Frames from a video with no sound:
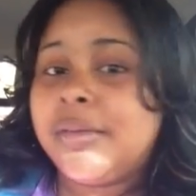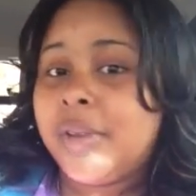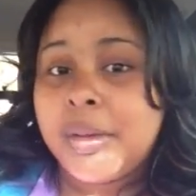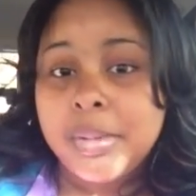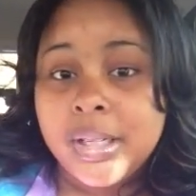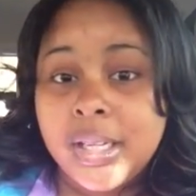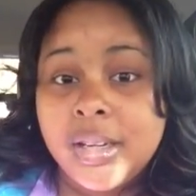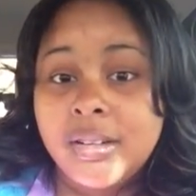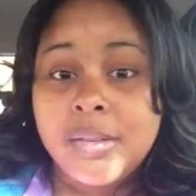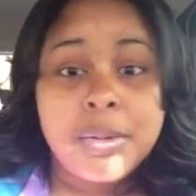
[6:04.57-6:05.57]
I'm rambling
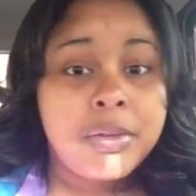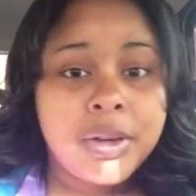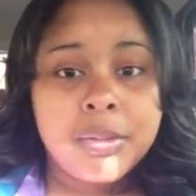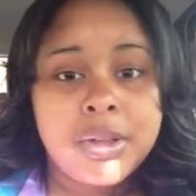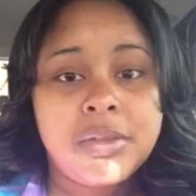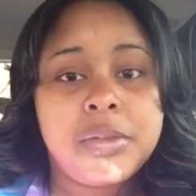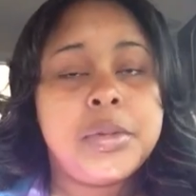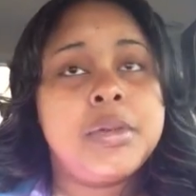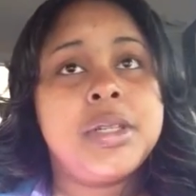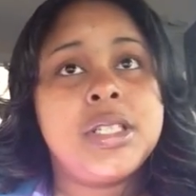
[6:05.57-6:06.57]
now. I've been rambling for
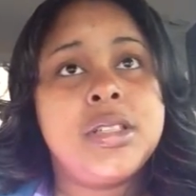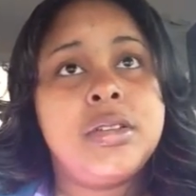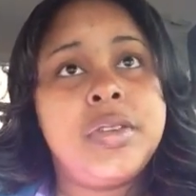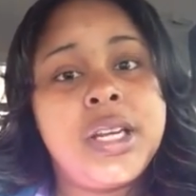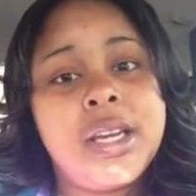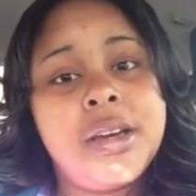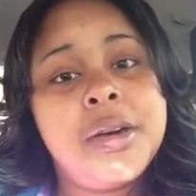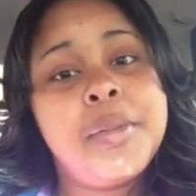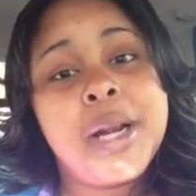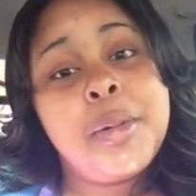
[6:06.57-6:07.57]
pretty much this whole
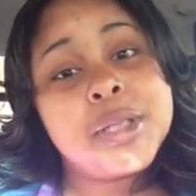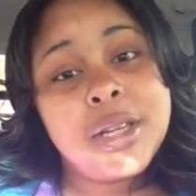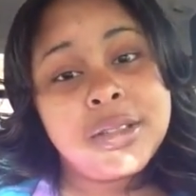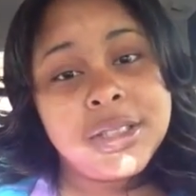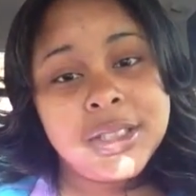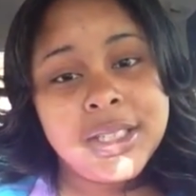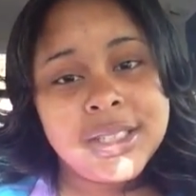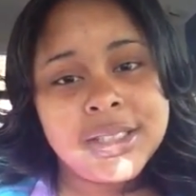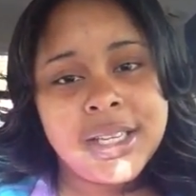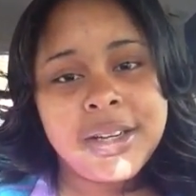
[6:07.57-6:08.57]
video. But I will talk to you
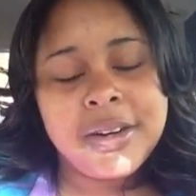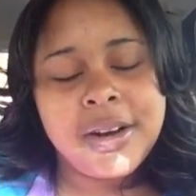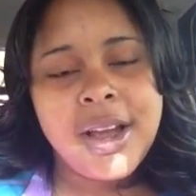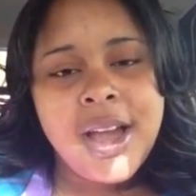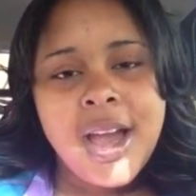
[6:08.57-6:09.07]
ladies later.